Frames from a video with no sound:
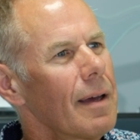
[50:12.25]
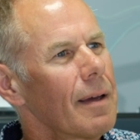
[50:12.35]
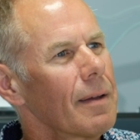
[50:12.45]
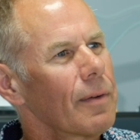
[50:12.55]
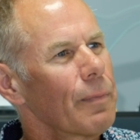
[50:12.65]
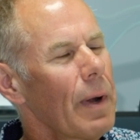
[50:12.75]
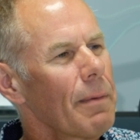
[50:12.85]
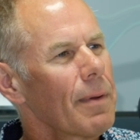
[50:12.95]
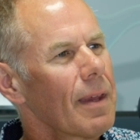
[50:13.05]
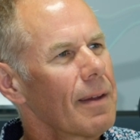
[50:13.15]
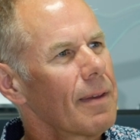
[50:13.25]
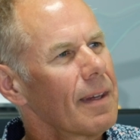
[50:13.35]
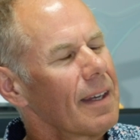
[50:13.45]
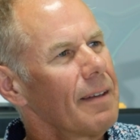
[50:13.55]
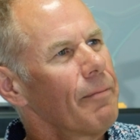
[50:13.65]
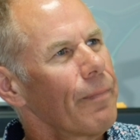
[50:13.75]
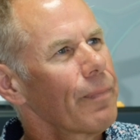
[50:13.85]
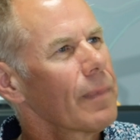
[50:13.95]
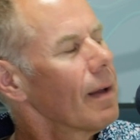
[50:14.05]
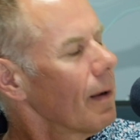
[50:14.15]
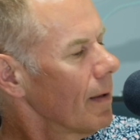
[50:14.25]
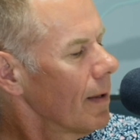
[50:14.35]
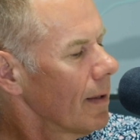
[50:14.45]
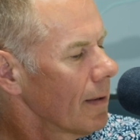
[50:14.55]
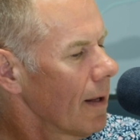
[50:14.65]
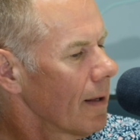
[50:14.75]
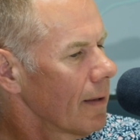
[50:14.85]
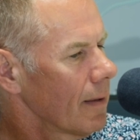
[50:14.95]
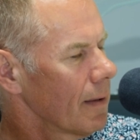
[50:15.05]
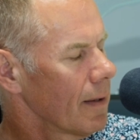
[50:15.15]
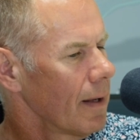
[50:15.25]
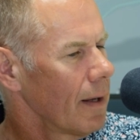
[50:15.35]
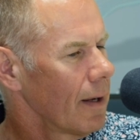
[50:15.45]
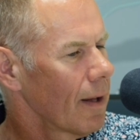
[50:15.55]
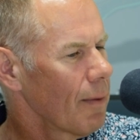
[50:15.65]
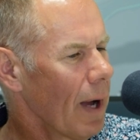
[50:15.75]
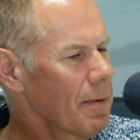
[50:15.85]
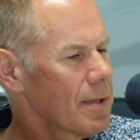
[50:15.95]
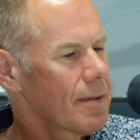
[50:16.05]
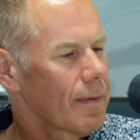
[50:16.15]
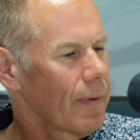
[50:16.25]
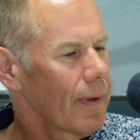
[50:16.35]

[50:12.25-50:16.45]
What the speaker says: Yeah, probably the you know, and you know, the most,